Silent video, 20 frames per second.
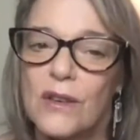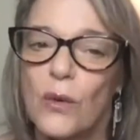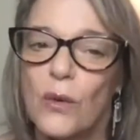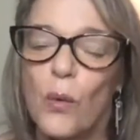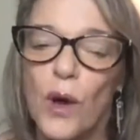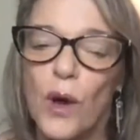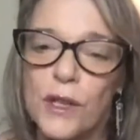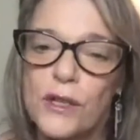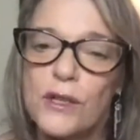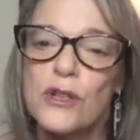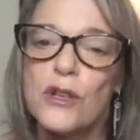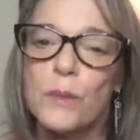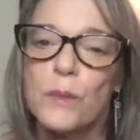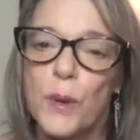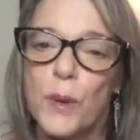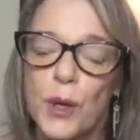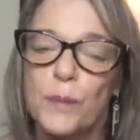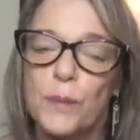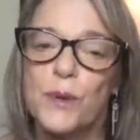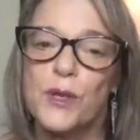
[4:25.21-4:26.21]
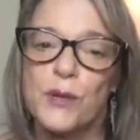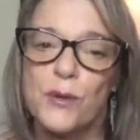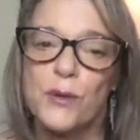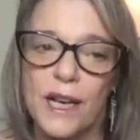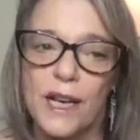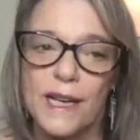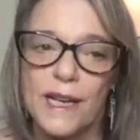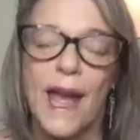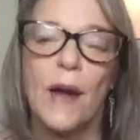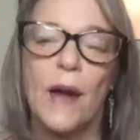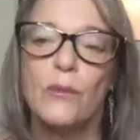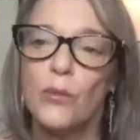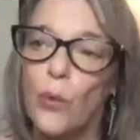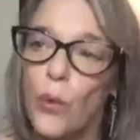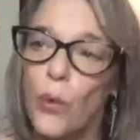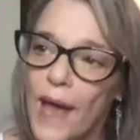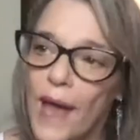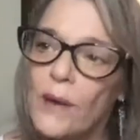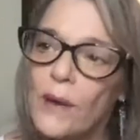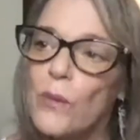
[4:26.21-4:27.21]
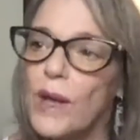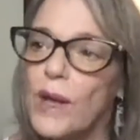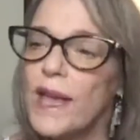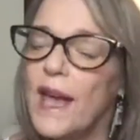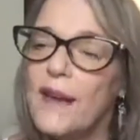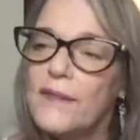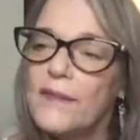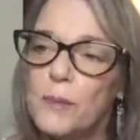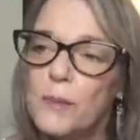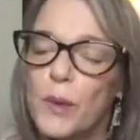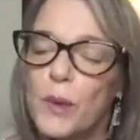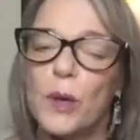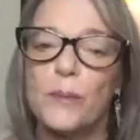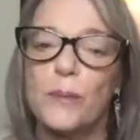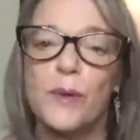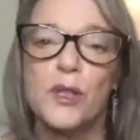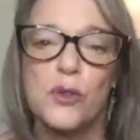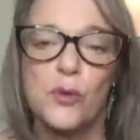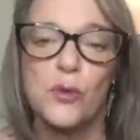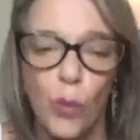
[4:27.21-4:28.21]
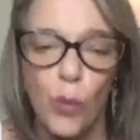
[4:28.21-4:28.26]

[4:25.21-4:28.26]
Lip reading: What is your purpose right now? When we have a purpose,